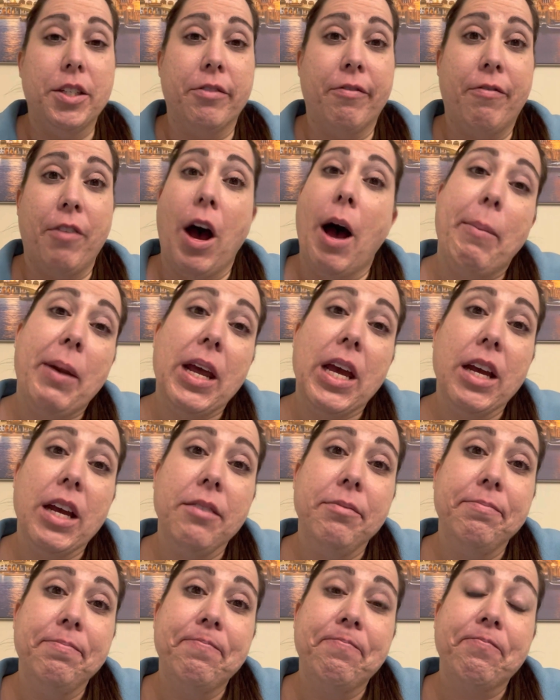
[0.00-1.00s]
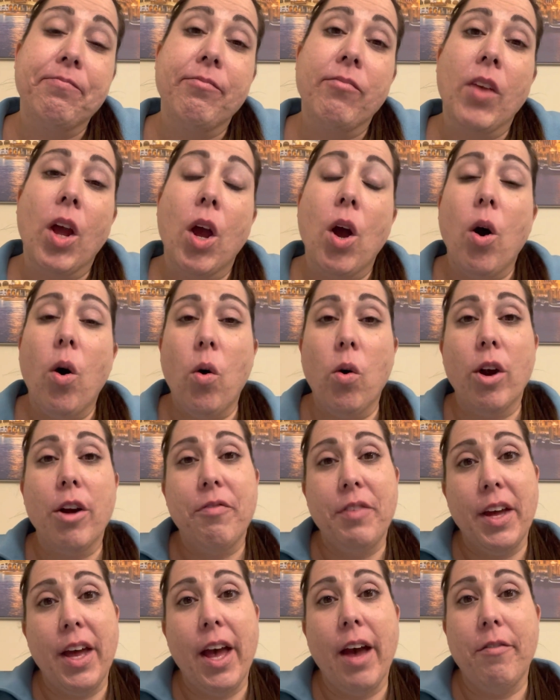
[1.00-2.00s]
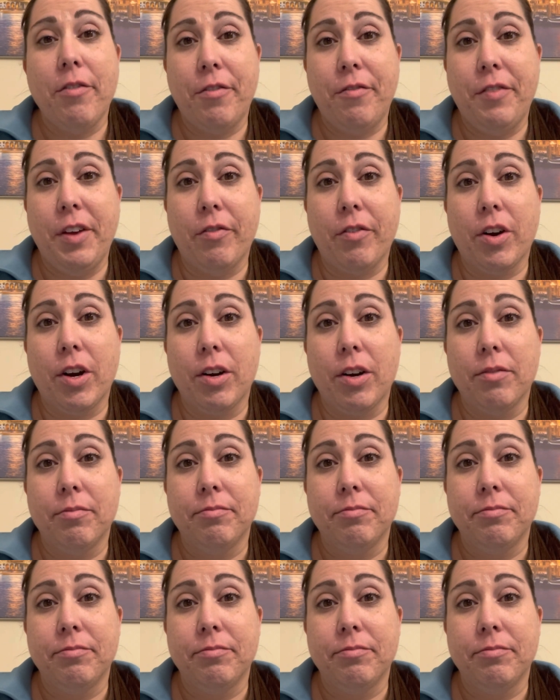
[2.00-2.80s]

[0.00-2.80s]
vomiting or if they have a fever.